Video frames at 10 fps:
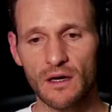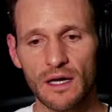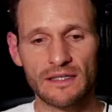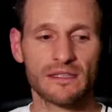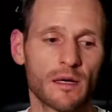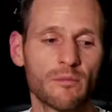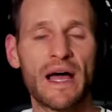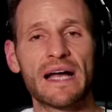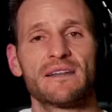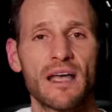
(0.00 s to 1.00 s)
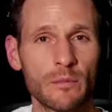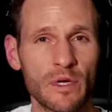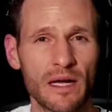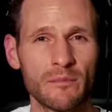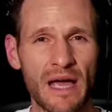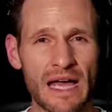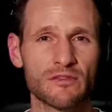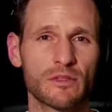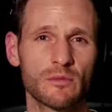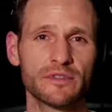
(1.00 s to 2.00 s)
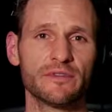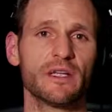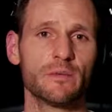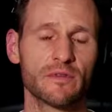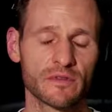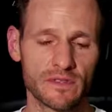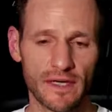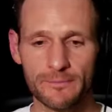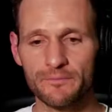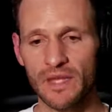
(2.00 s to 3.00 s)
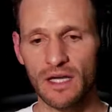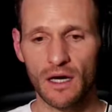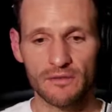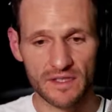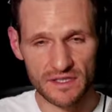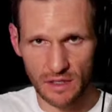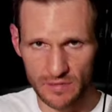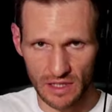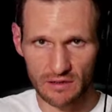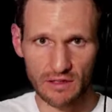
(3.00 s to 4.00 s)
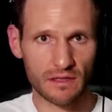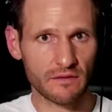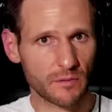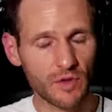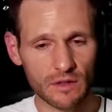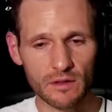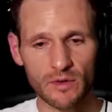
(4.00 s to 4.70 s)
and then come back to AIMA, and mastery will develop over time of the subject, not of the book.